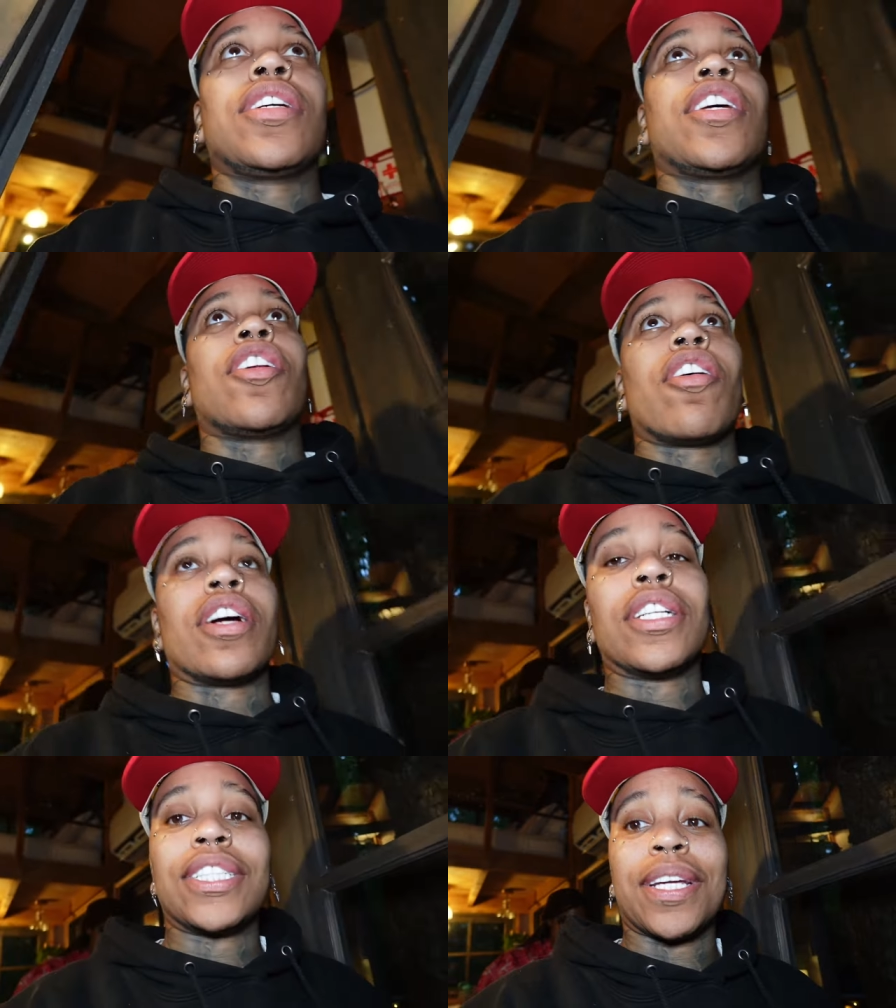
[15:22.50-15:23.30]
get
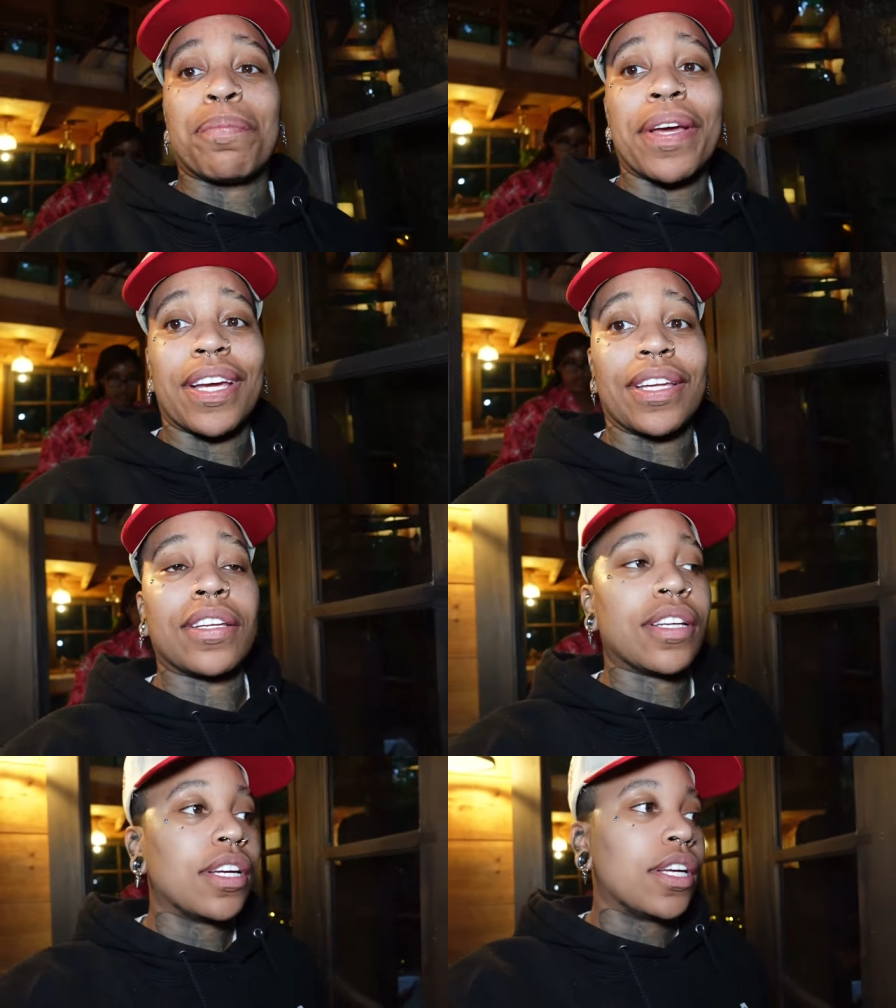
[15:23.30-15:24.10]
our
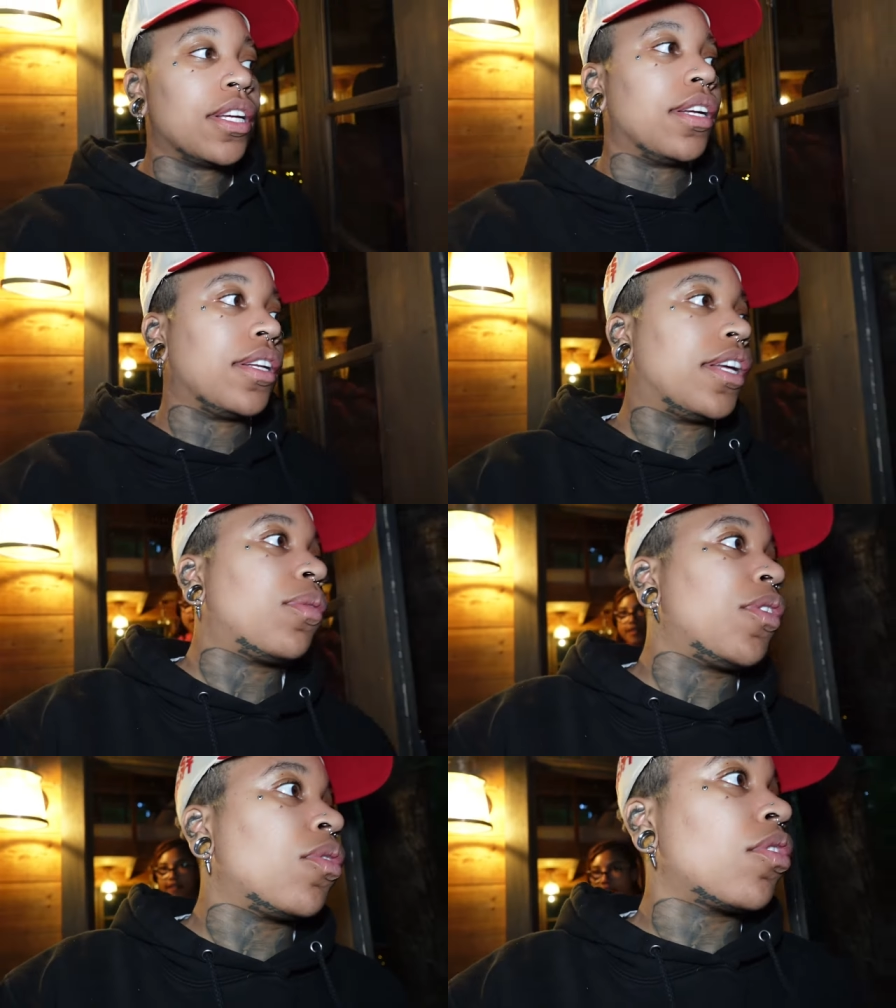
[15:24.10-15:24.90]
champagne that
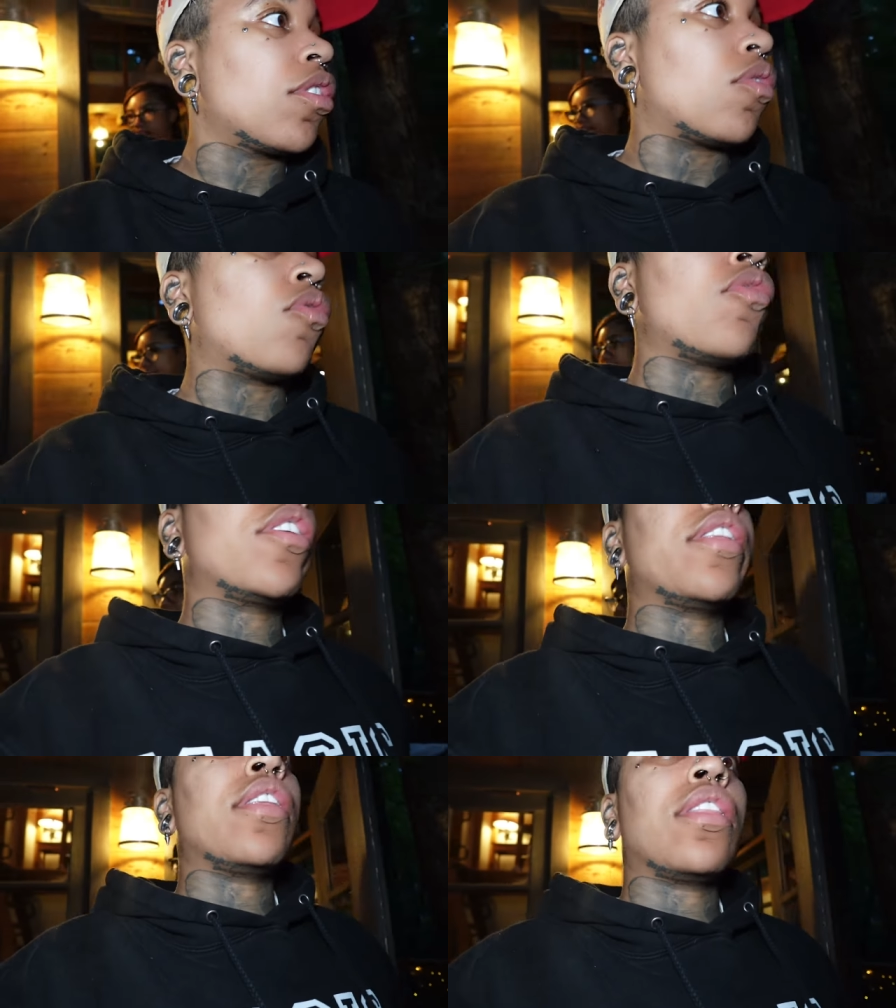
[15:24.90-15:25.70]
we ordered
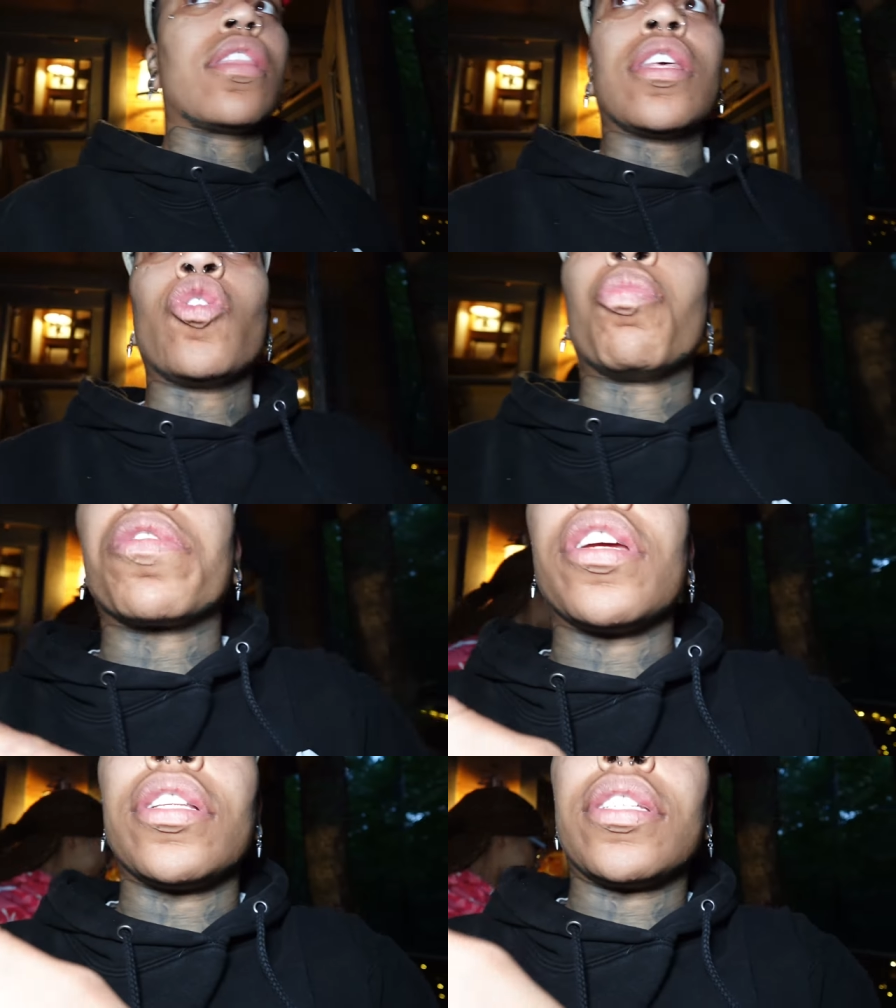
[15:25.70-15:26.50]
on the Uber
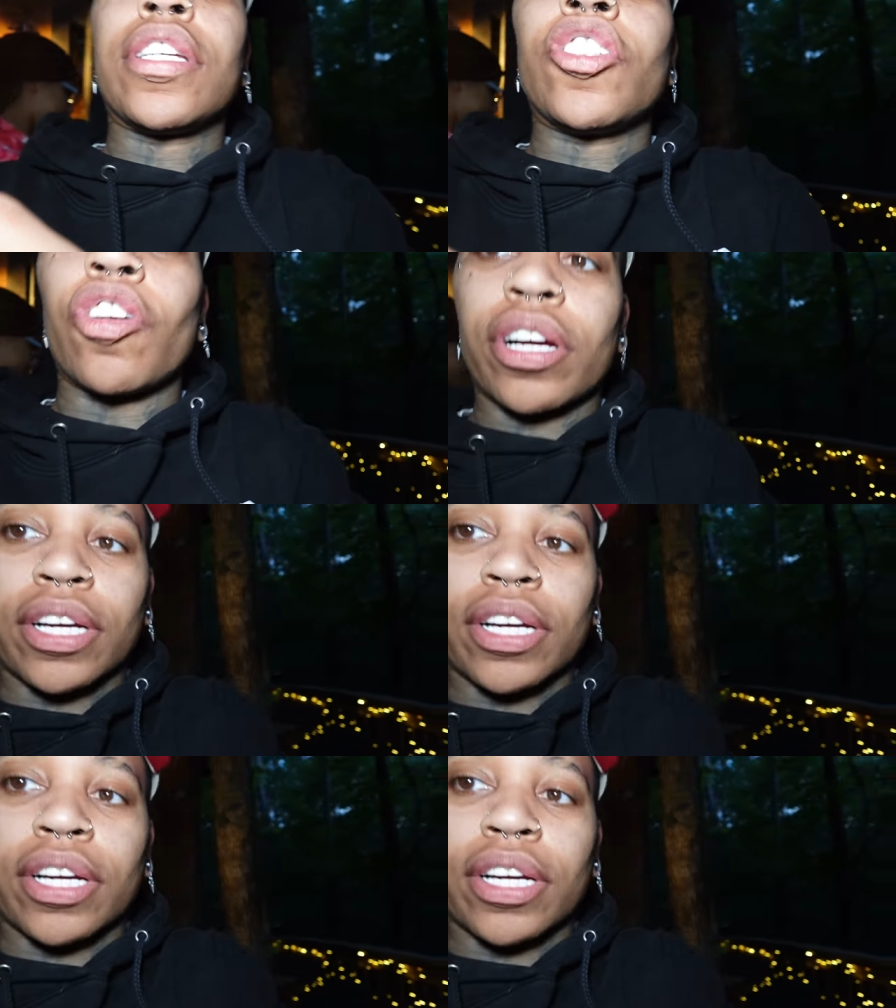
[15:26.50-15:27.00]
Eats. It's dark